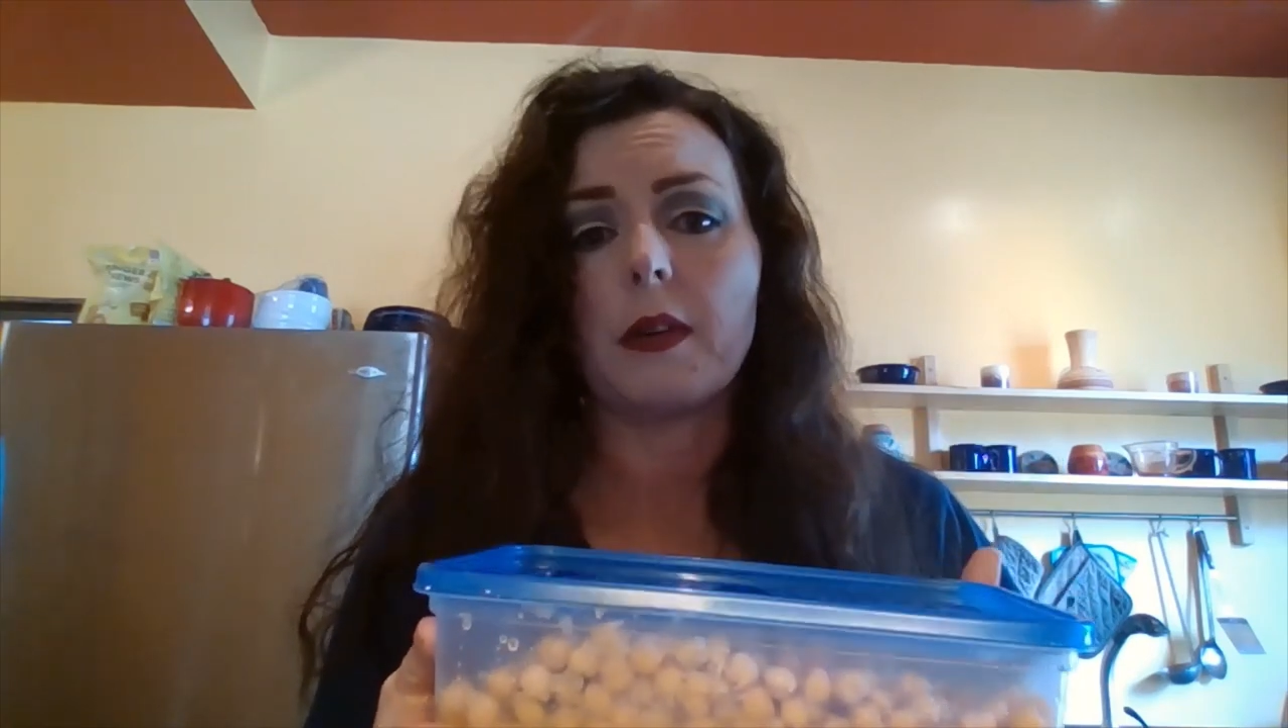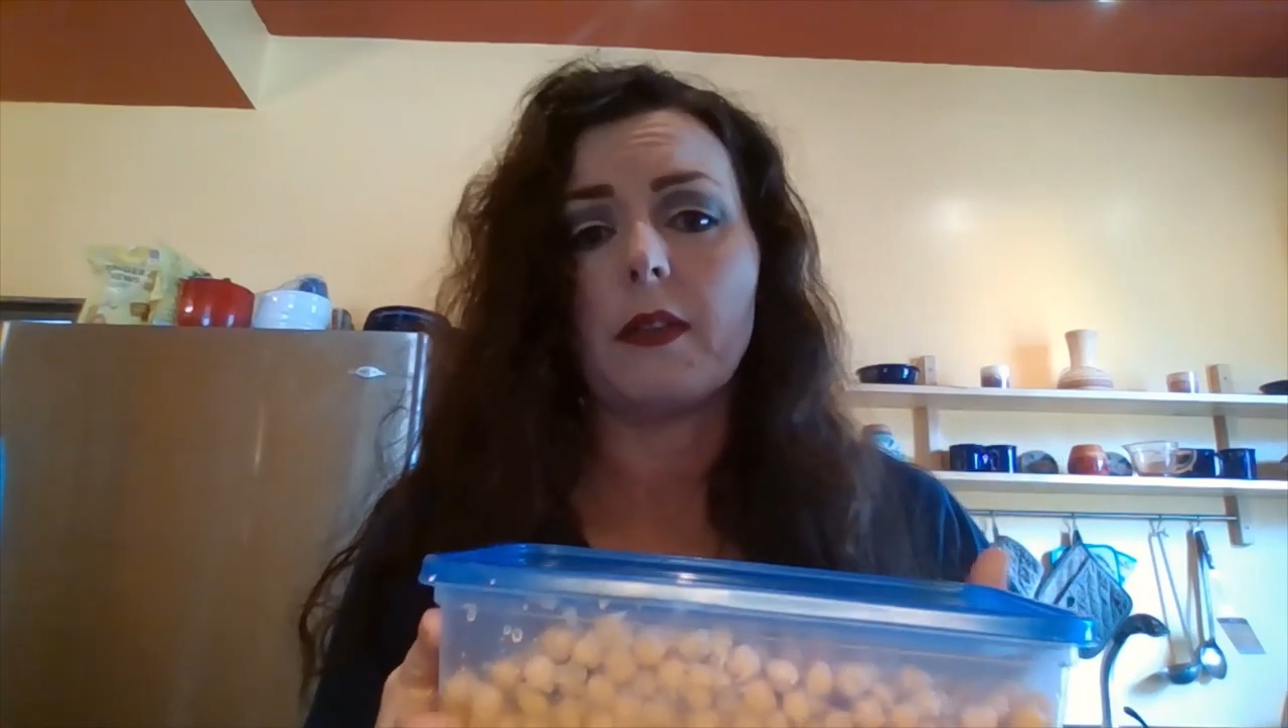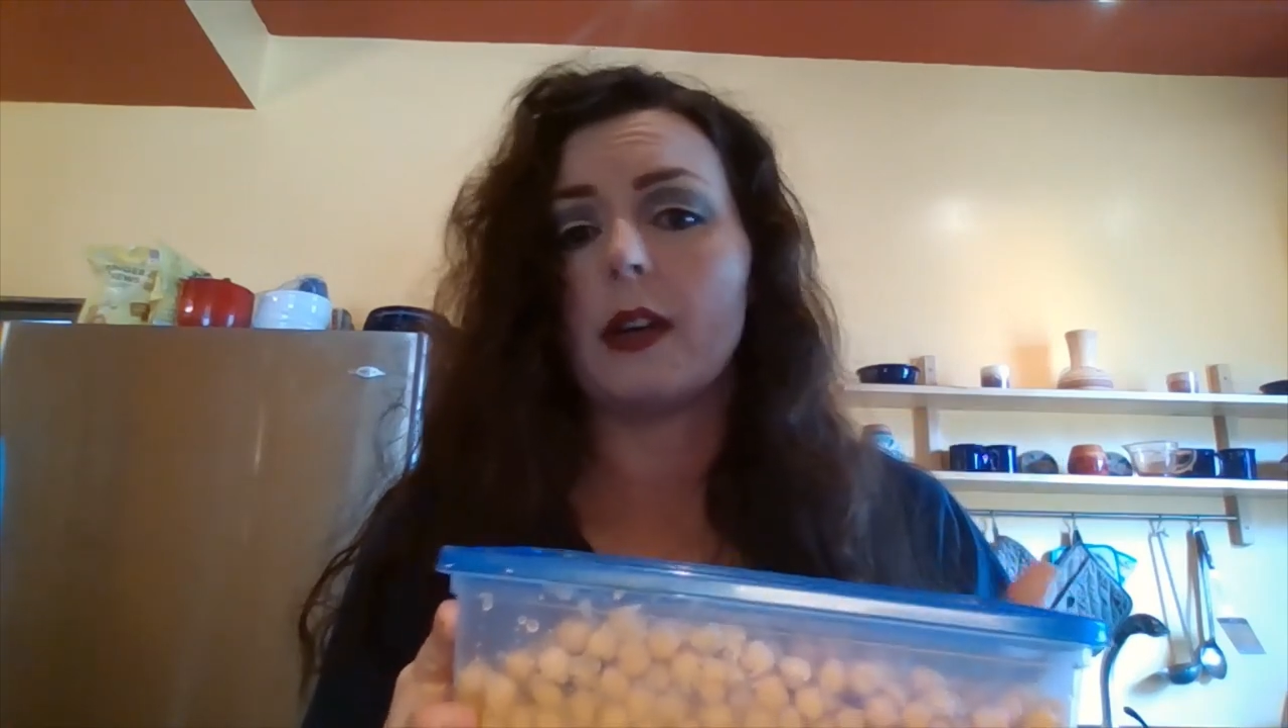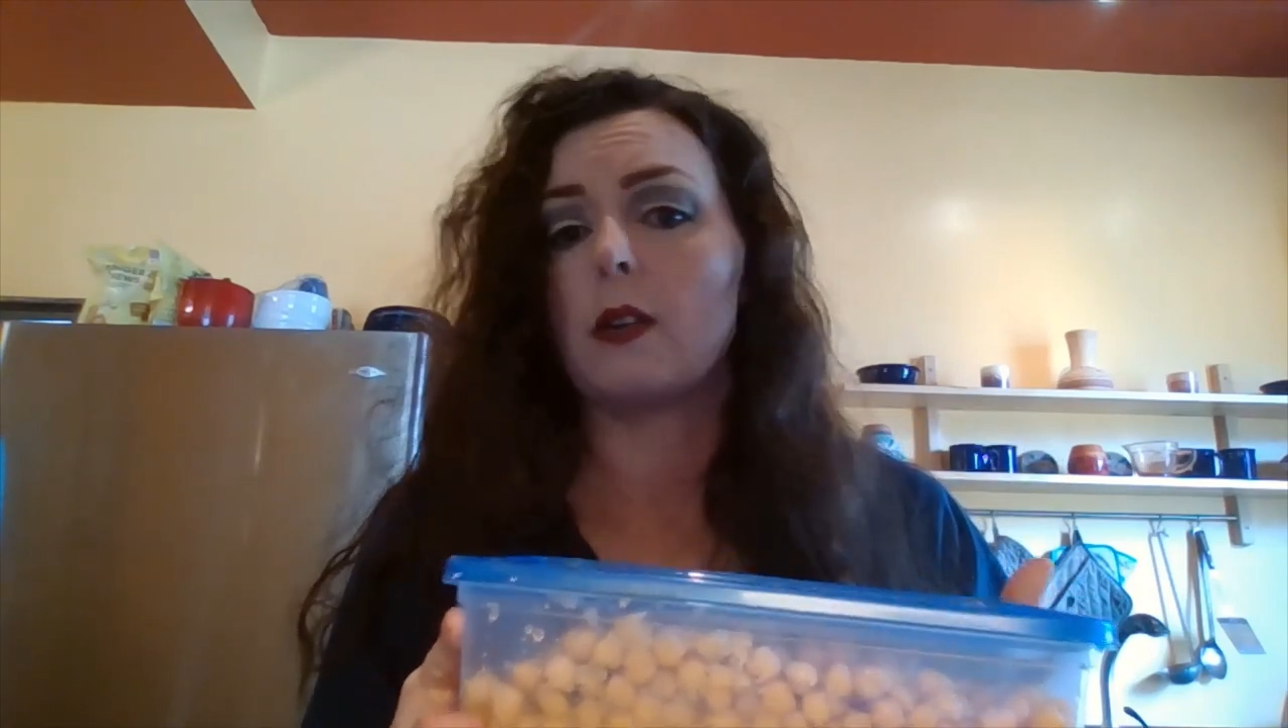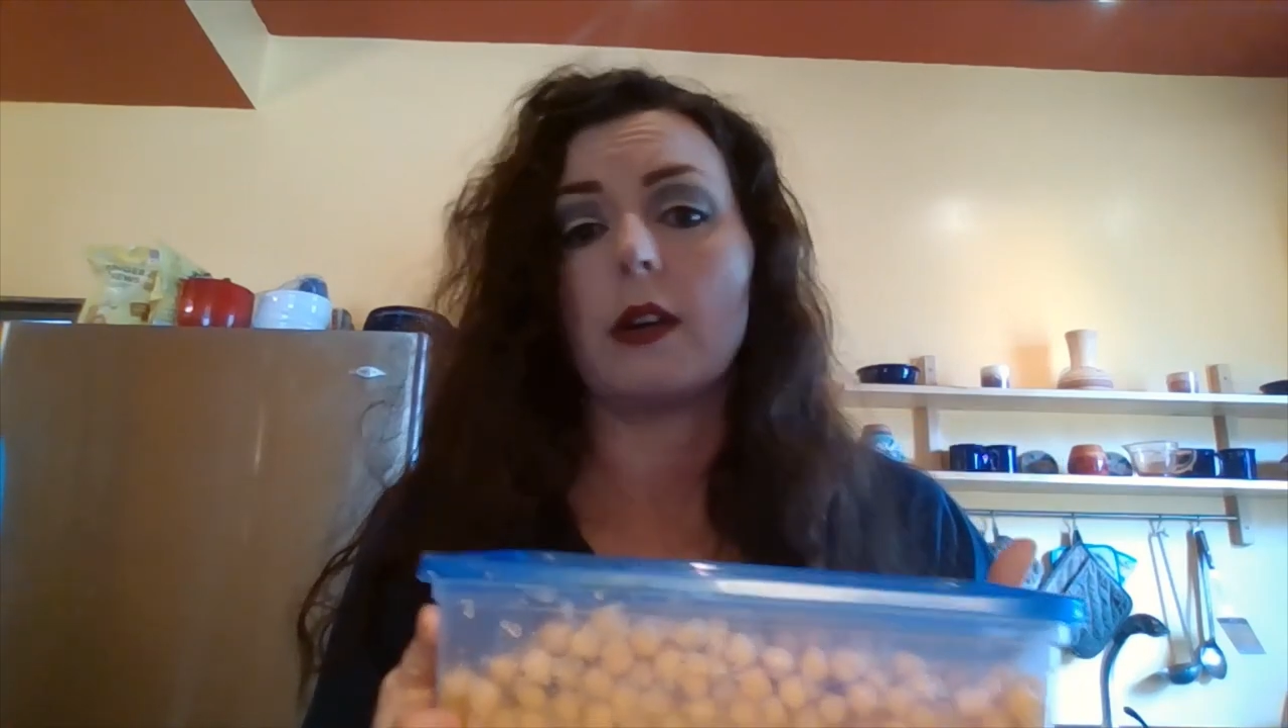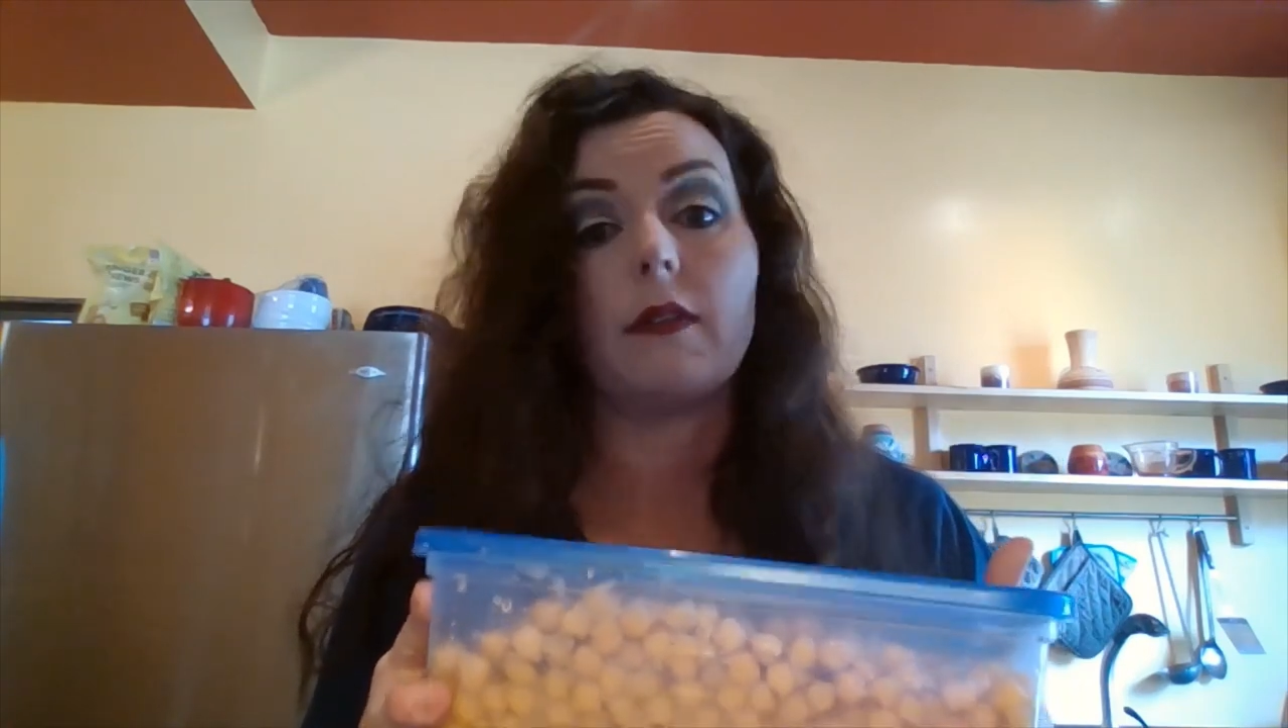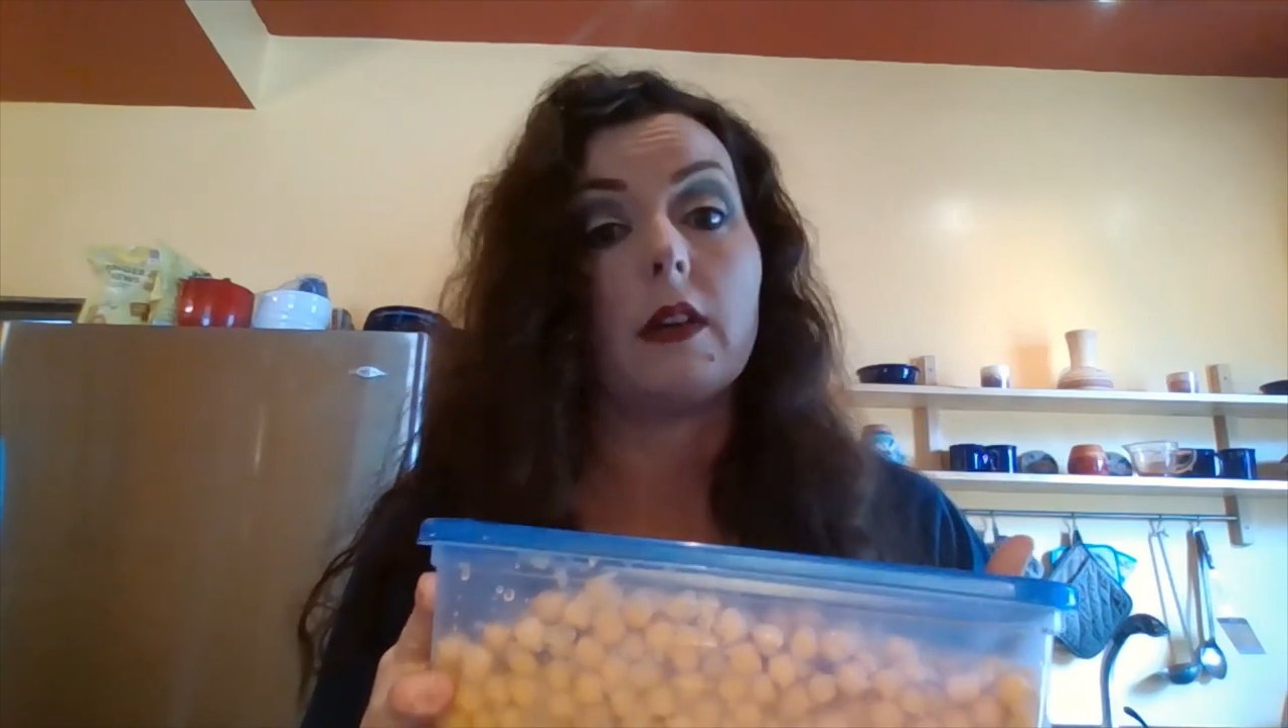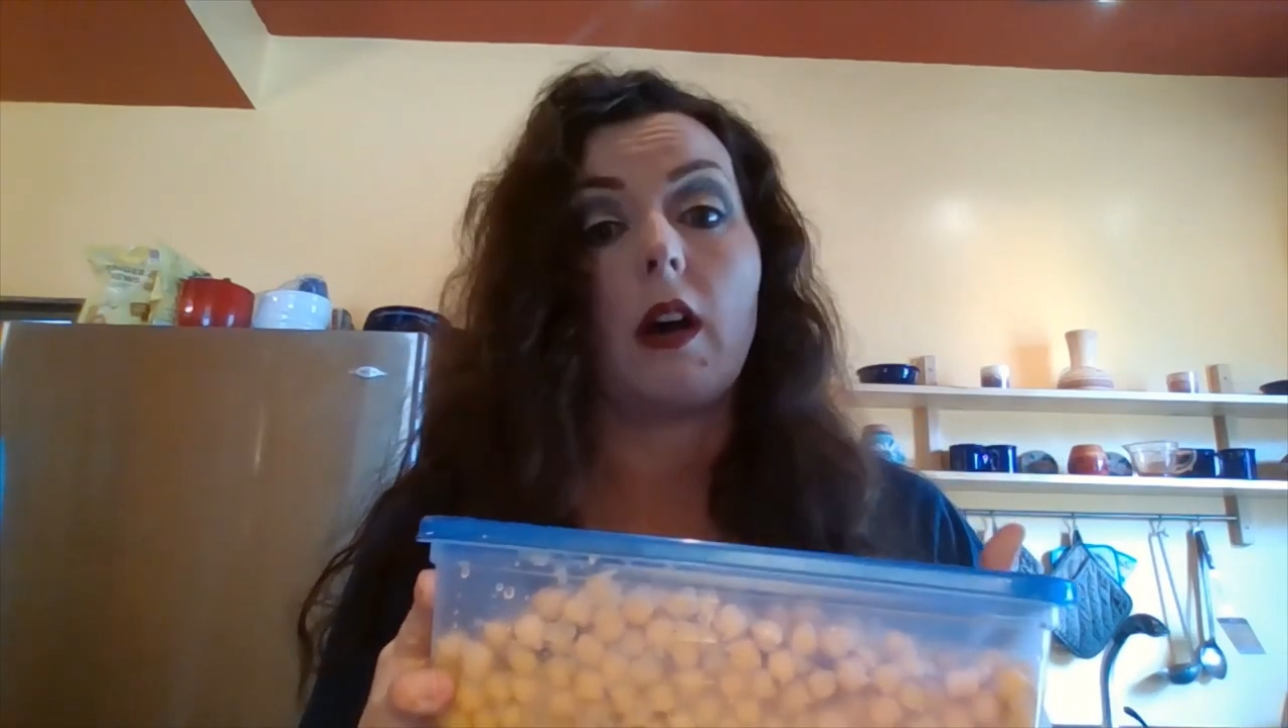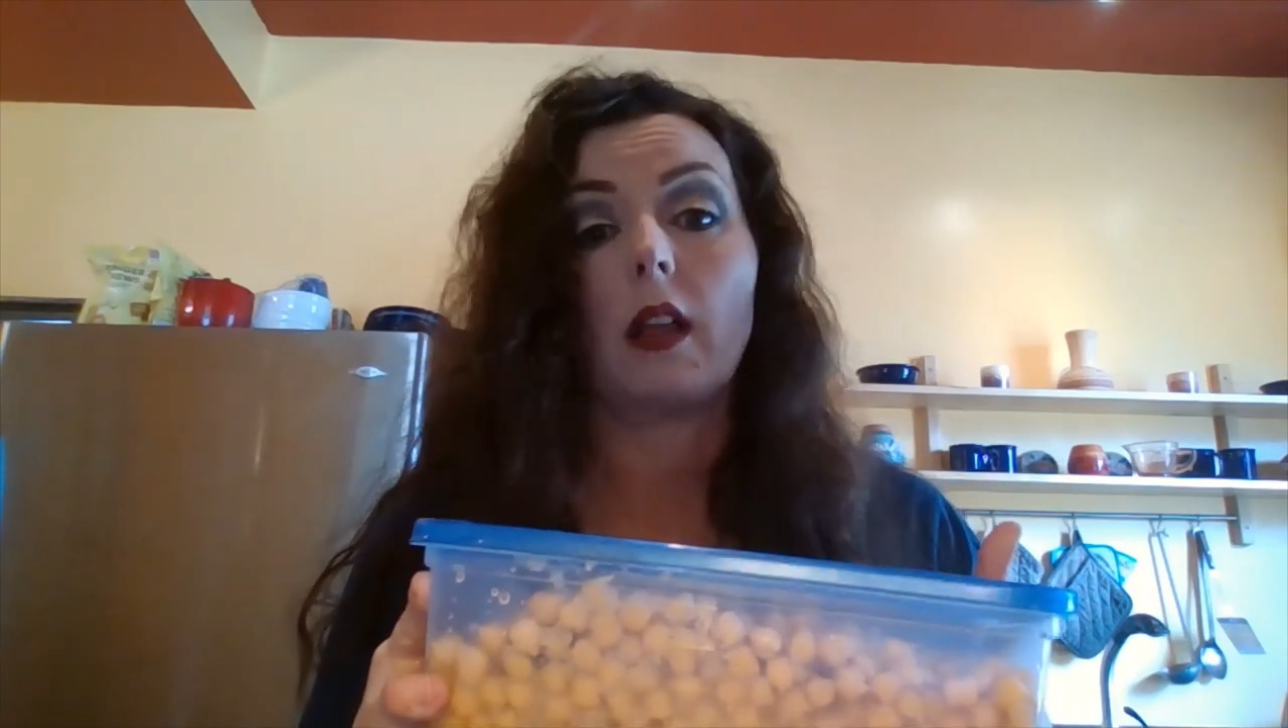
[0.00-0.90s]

of it or even